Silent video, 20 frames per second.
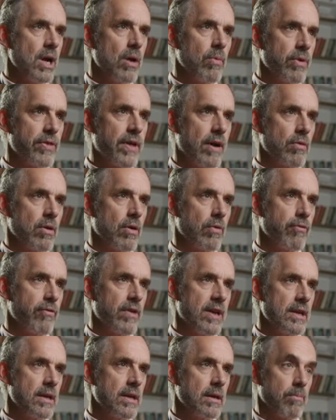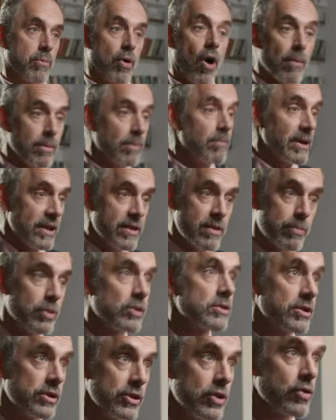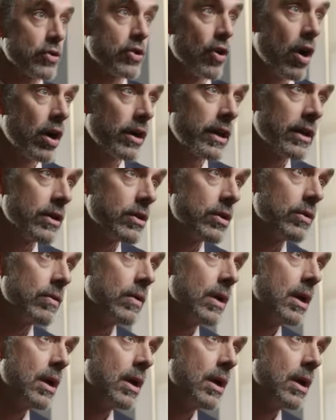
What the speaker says: without offending probably the person you're talking to.